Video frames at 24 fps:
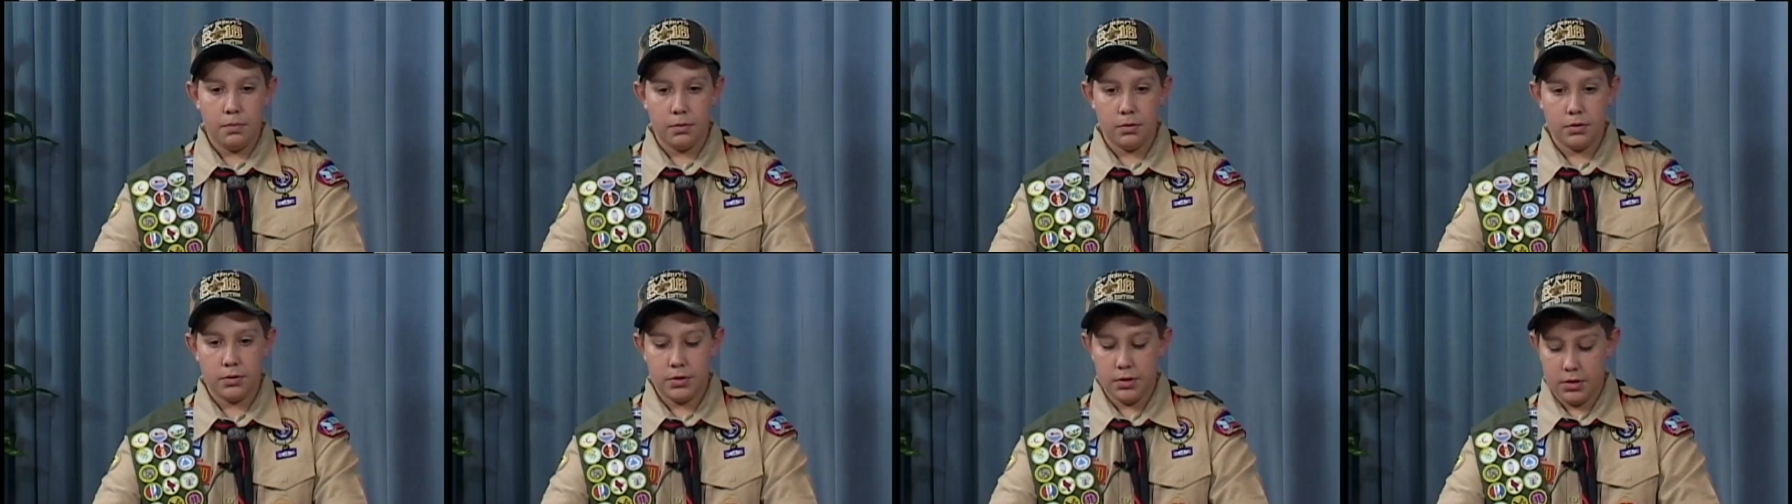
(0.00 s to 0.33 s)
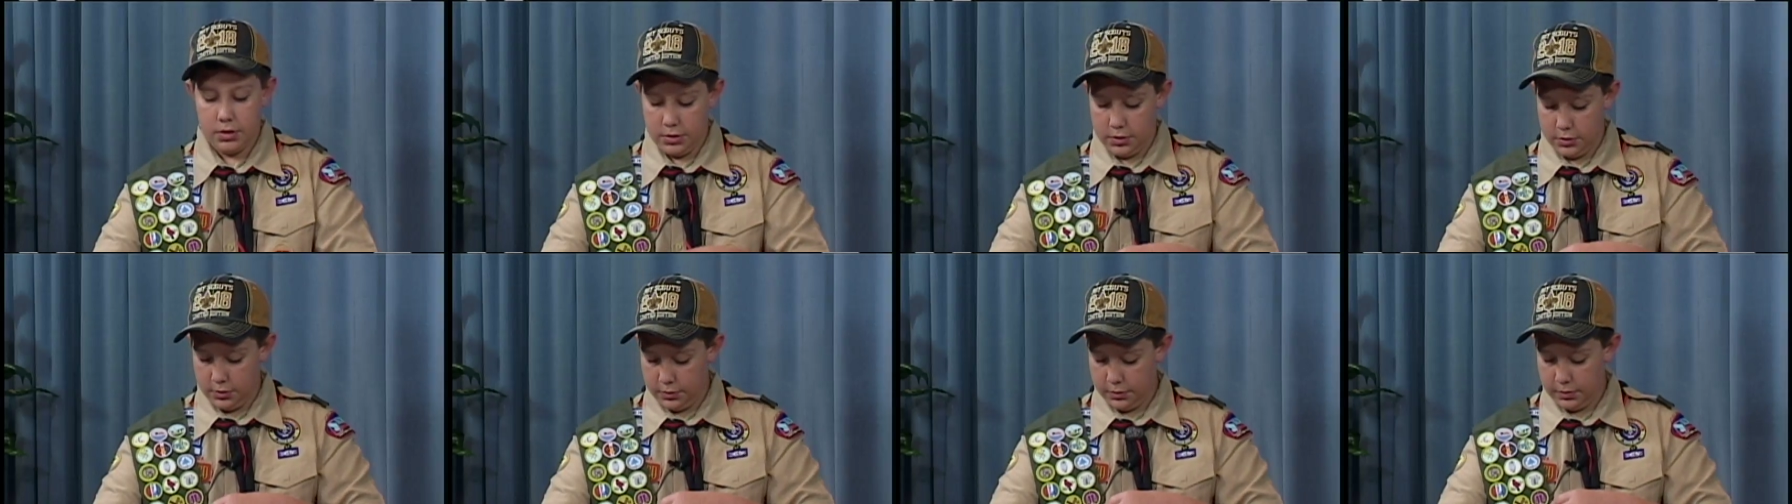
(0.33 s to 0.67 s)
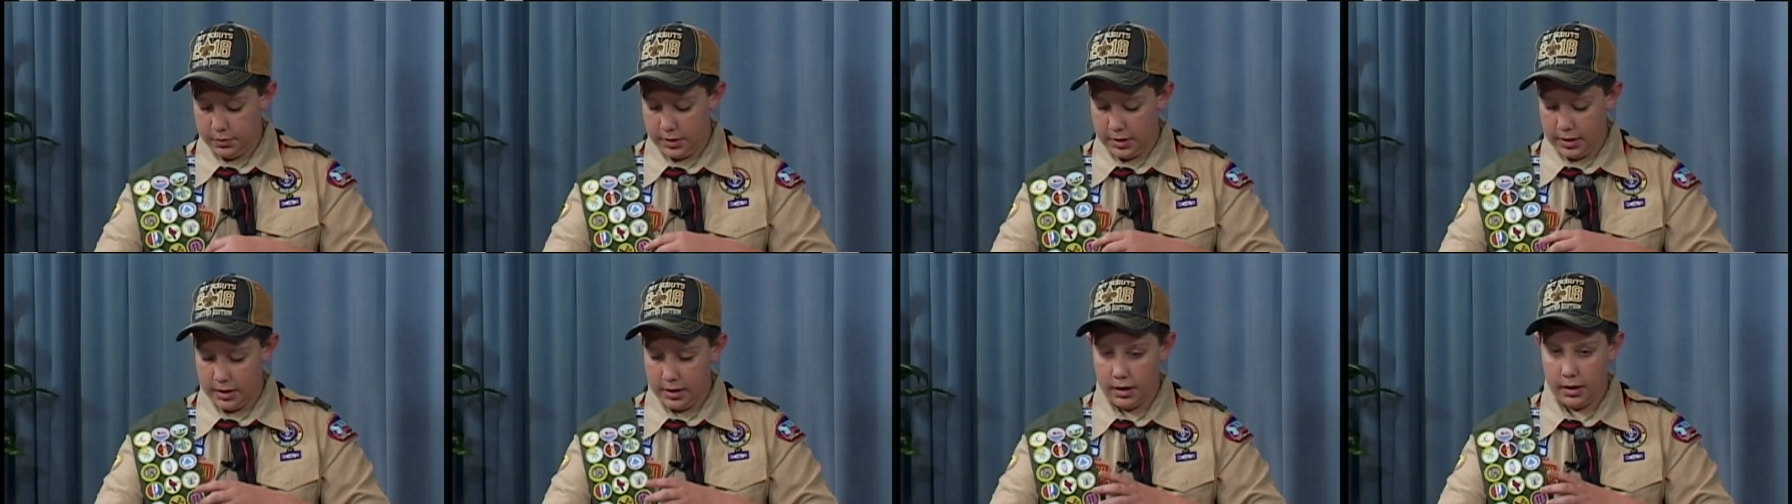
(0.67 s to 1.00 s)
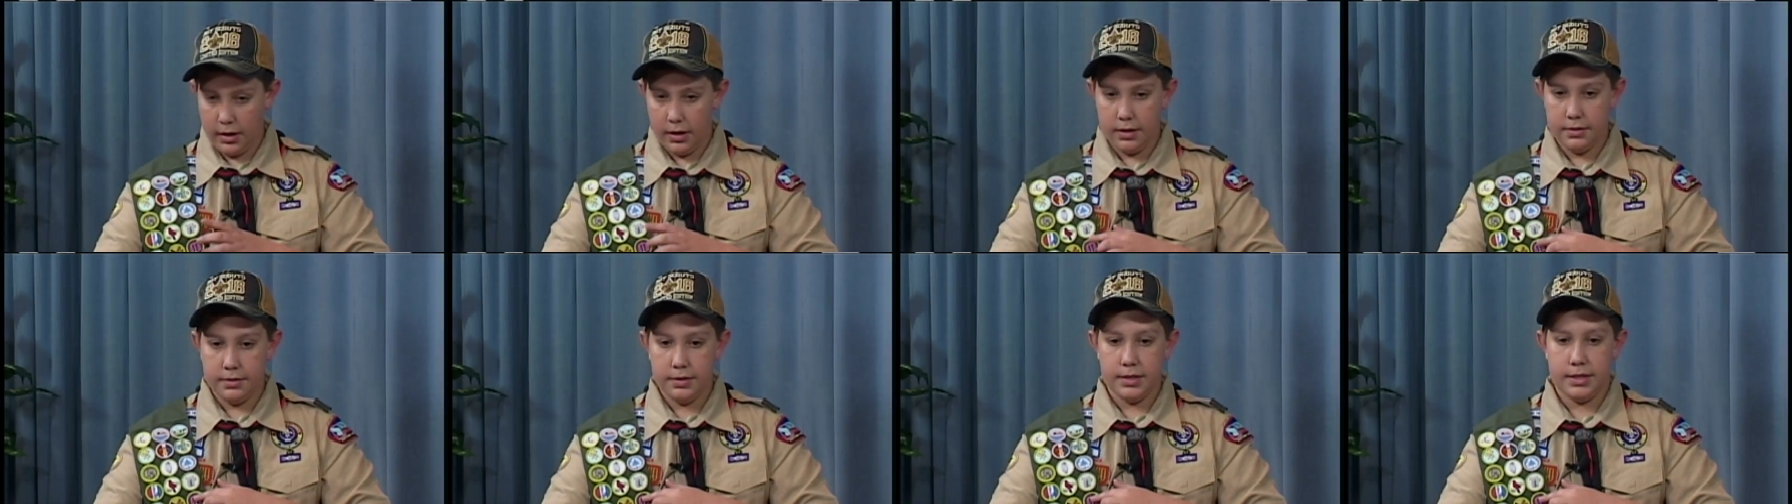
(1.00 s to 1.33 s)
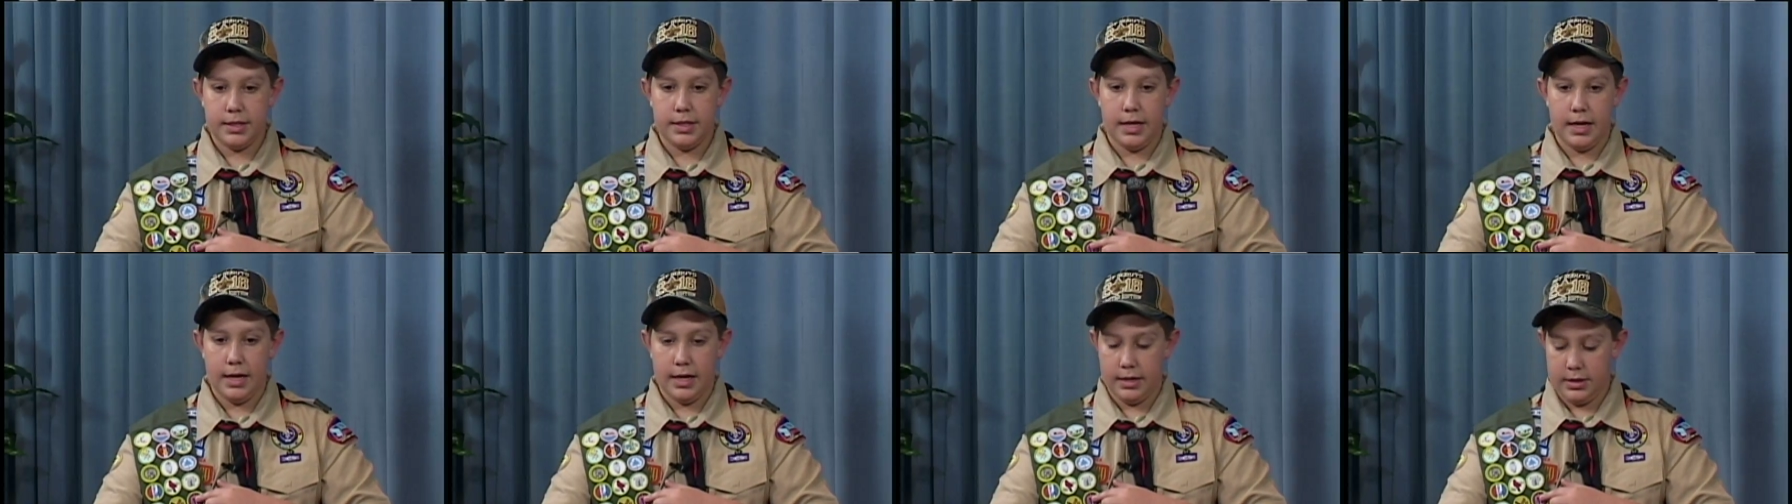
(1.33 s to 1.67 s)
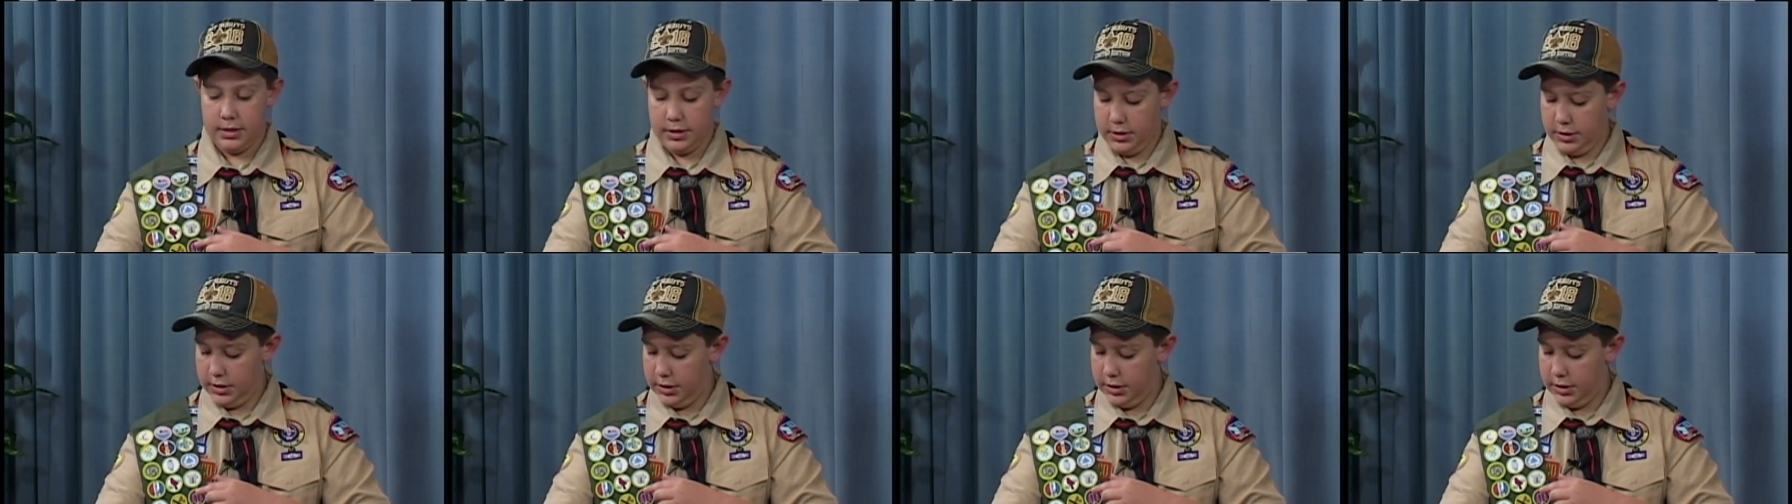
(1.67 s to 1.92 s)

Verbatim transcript: Well, so on the sash,